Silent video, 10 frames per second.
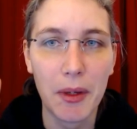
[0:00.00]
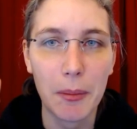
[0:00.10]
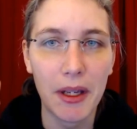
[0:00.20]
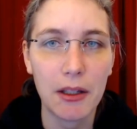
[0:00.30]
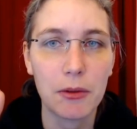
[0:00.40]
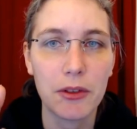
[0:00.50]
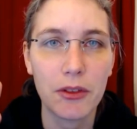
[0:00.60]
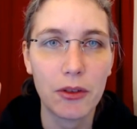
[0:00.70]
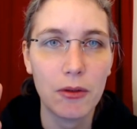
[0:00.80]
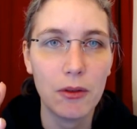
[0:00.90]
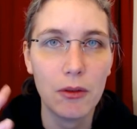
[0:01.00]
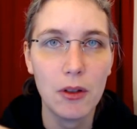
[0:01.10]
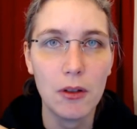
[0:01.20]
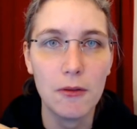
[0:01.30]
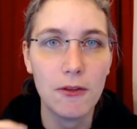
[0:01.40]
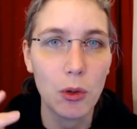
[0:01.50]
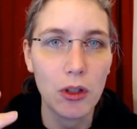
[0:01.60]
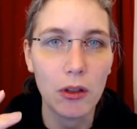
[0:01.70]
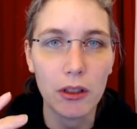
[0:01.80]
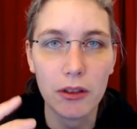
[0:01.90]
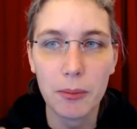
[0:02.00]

my patrons uh, vote on.